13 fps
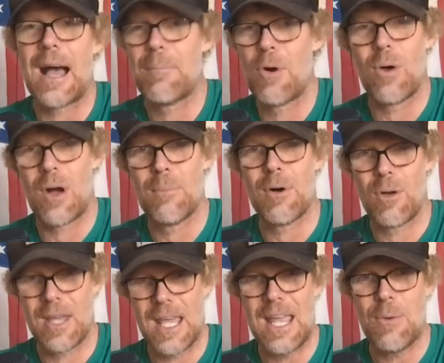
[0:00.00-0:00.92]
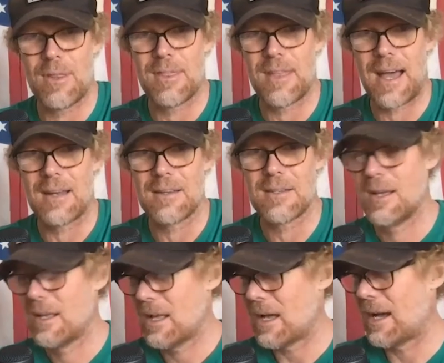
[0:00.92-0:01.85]
I'm okay with that.
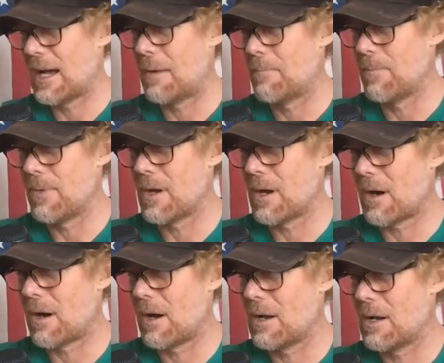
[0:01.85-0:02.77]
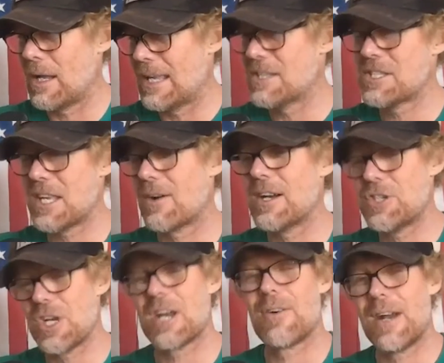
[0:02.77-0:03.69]
Is there a
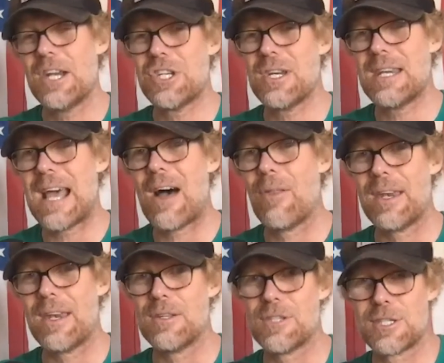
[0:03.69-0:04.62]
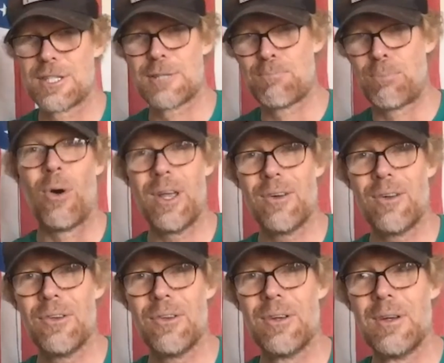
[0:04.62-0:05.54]
generation now that is
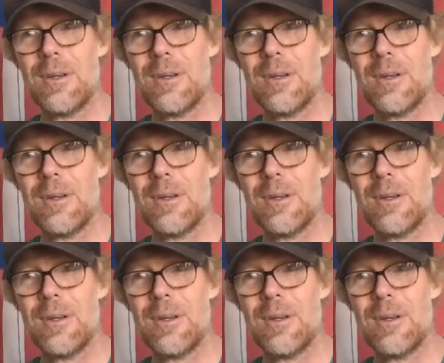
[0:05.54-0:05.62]
spoiled?